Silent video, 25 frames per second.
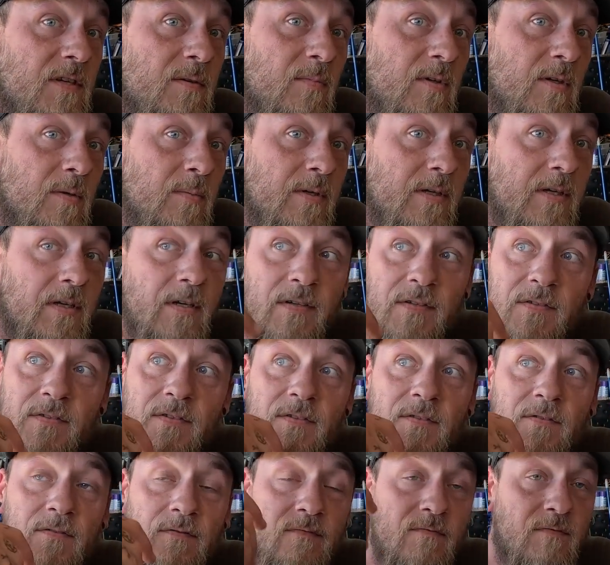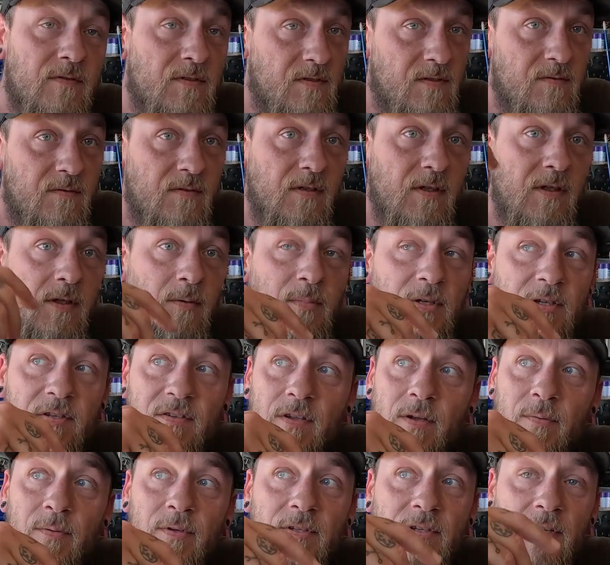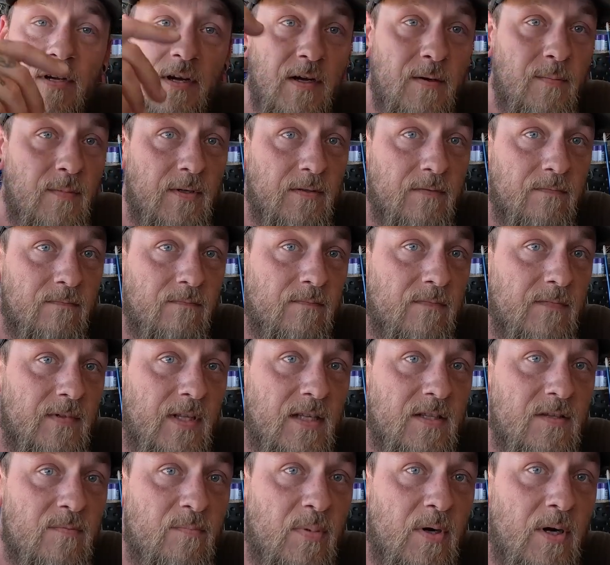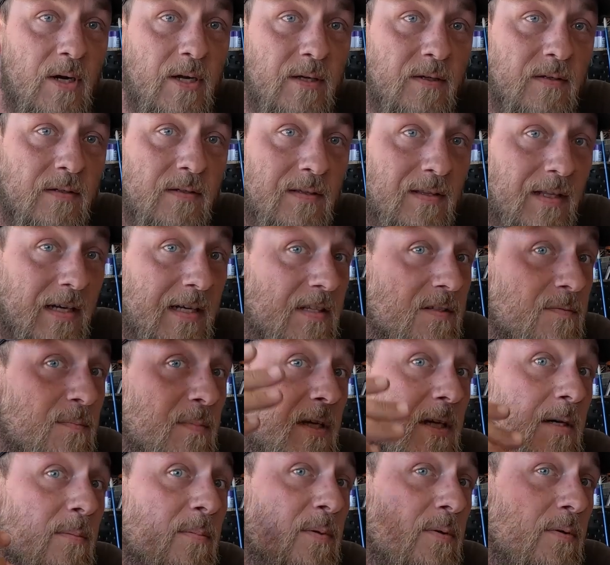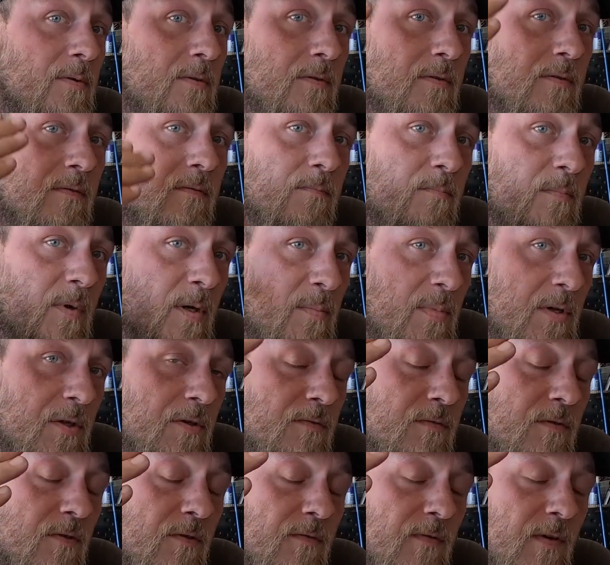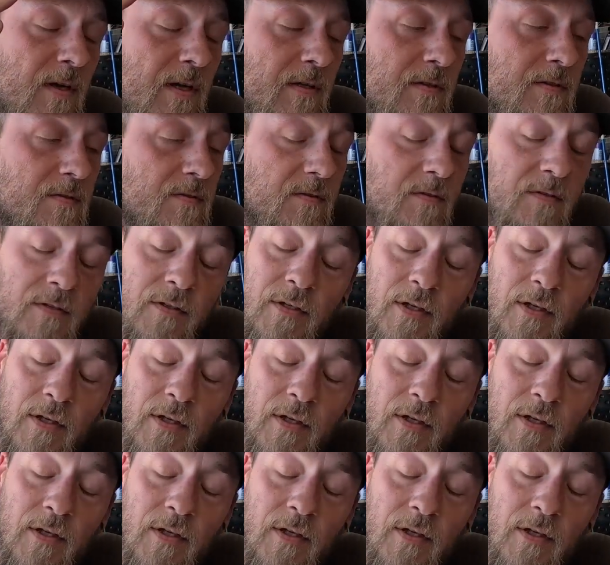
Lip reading: me, because it's gonna be summertime and that's bright, lights me up, my beautiful face, you